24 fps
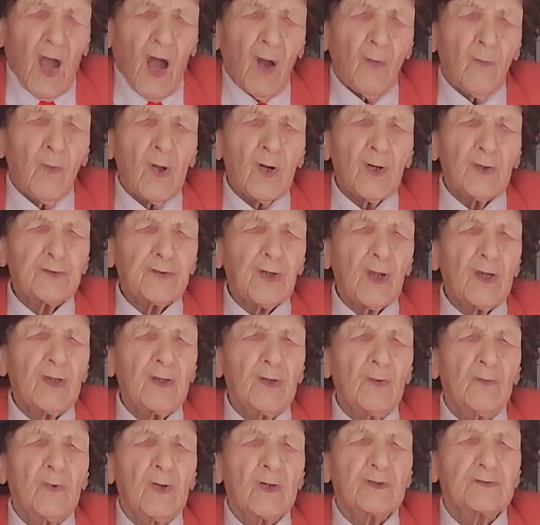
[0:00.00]
I want to tell
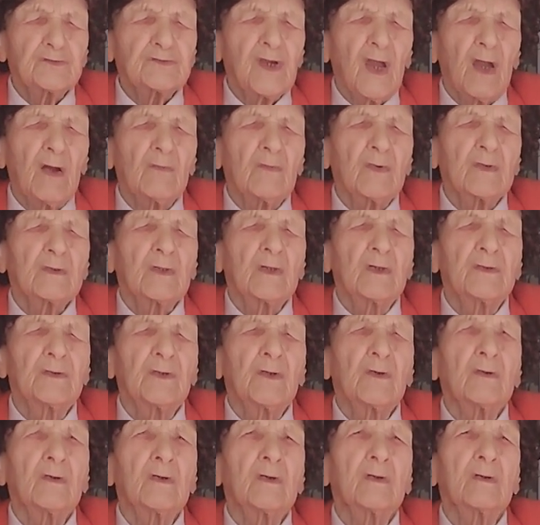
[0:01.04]
you what a Chat with
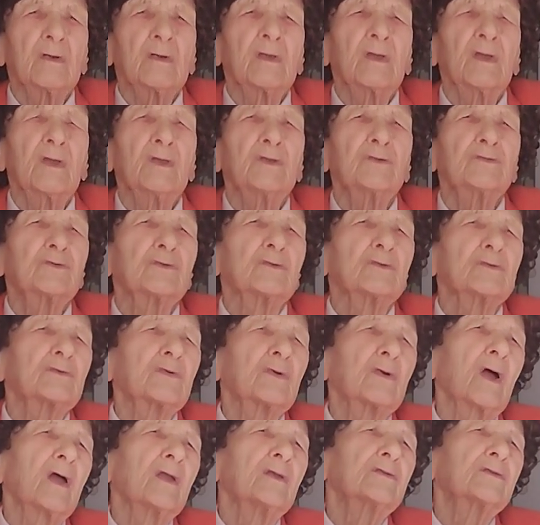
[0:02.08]
Glendora is or
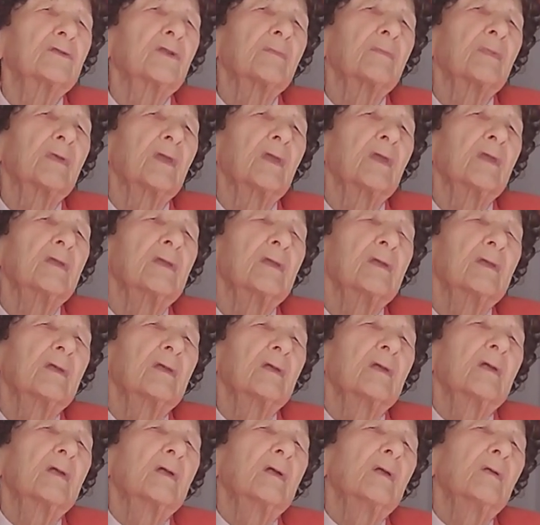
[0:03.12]
tries to be
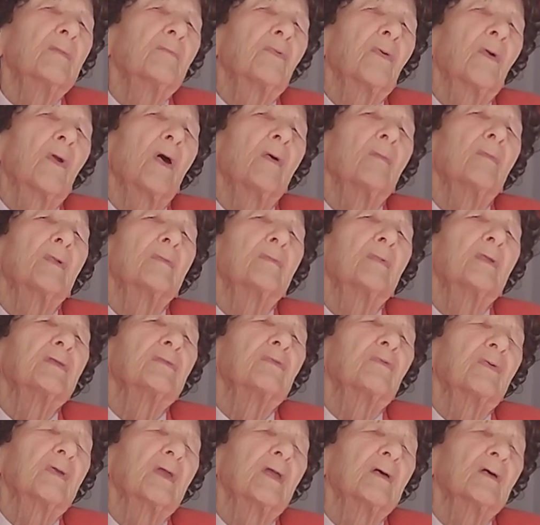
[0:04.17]
and probably
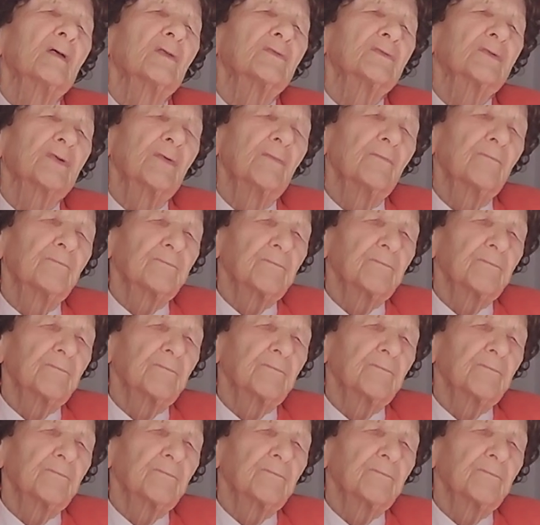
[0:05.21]
fails.